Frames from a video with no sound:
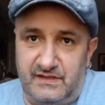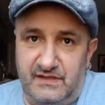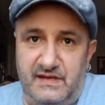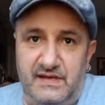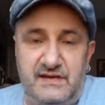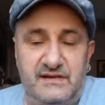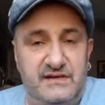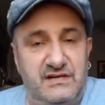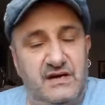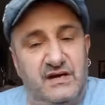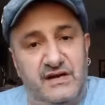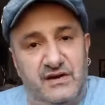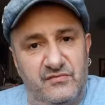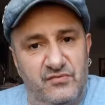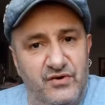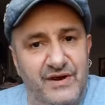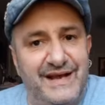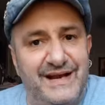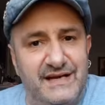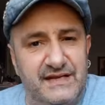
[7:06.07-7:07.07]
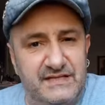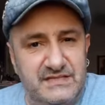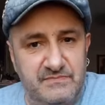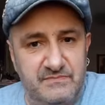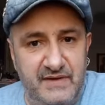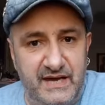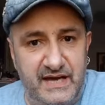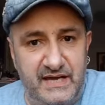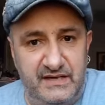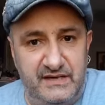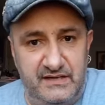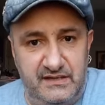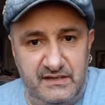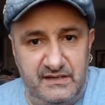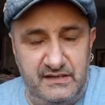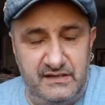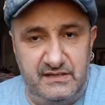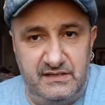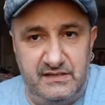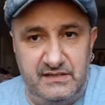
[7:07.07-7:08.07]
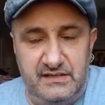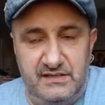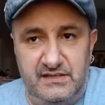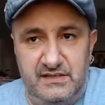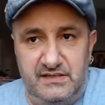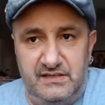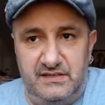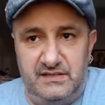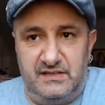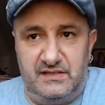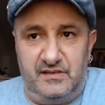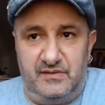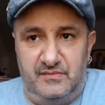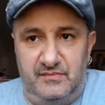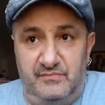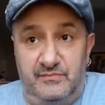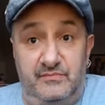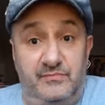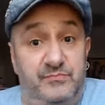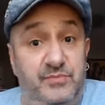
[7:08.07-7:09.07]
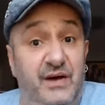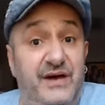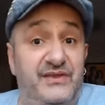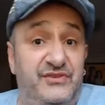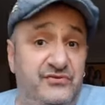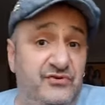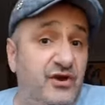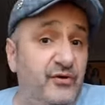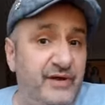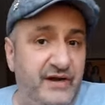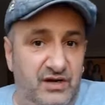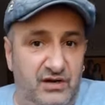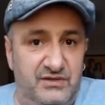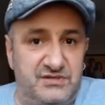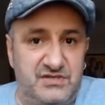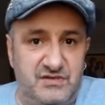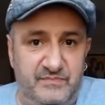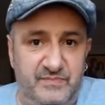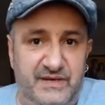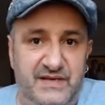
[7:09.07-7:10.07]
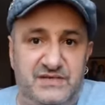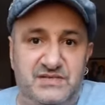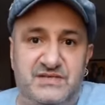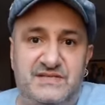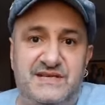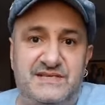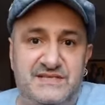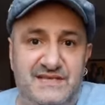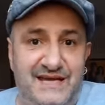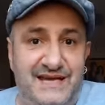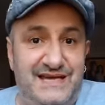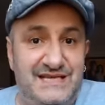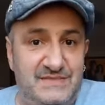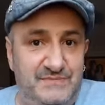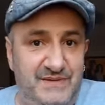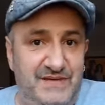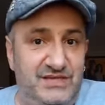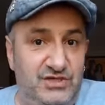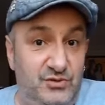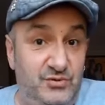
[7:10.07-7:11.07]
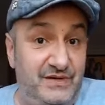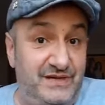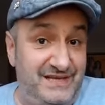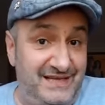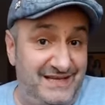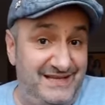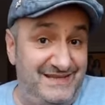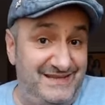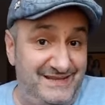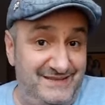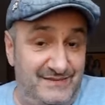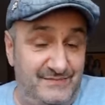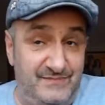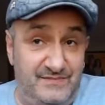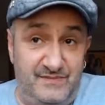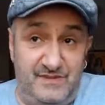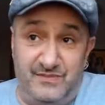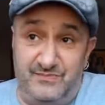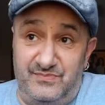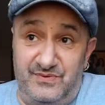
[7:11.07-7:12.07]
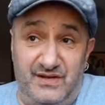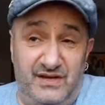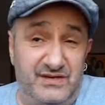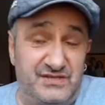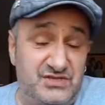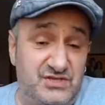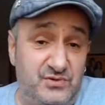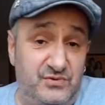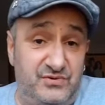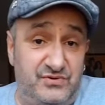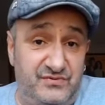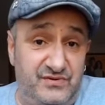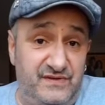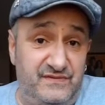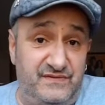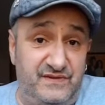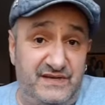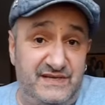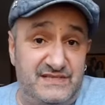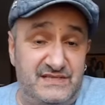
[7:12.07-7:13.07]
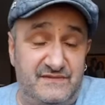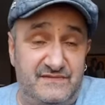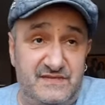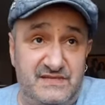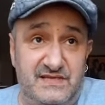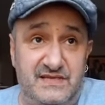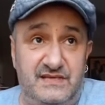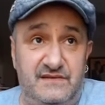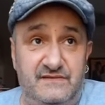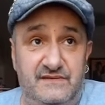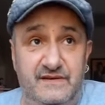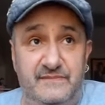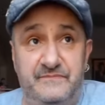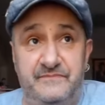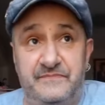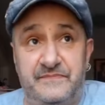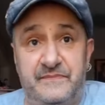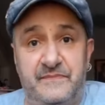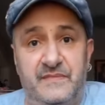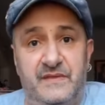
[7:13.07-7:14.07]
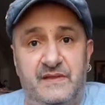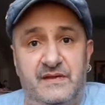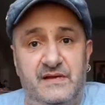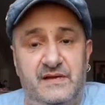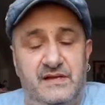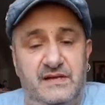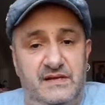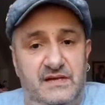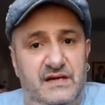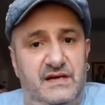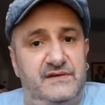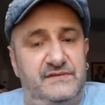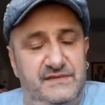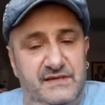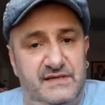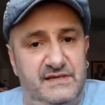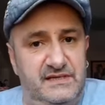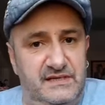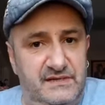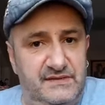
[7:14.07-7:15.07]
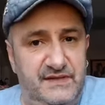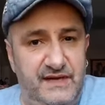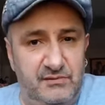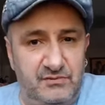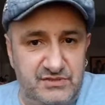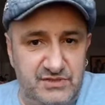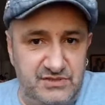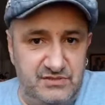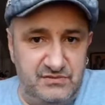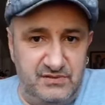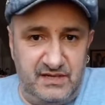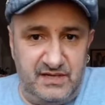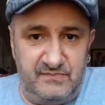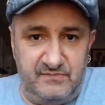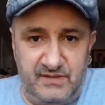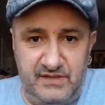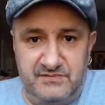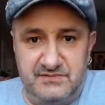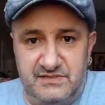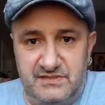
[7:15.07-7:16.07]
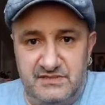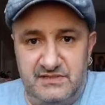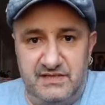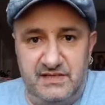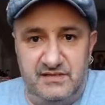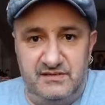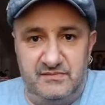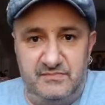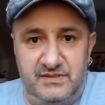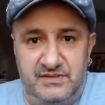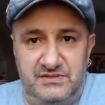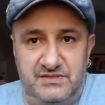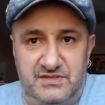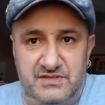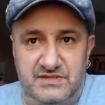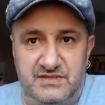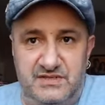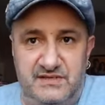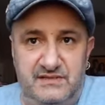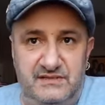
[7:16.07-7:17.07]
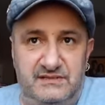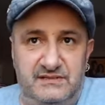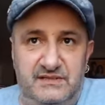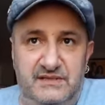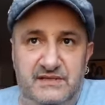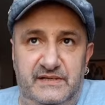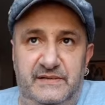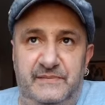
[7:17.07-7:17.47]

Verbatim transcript: in a kind of reckless manner, by throwing lots of punches as he has been doing in the last two or three fights I've seen of him, I think that will suit Kambosos' counter-punching style.